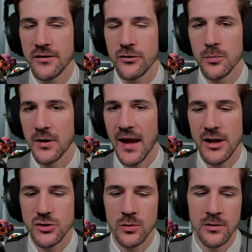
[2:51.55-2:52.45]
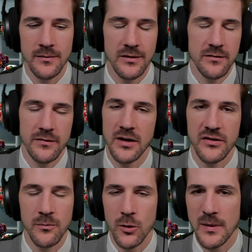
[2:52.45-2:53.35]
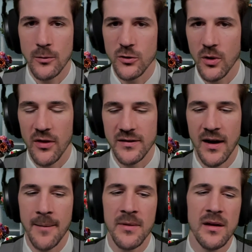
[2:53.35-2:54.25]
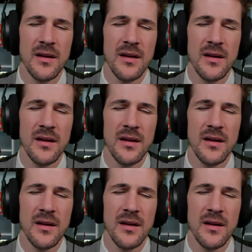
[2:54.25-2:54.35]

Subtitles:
is super casual. It's very simple. People do it all the time.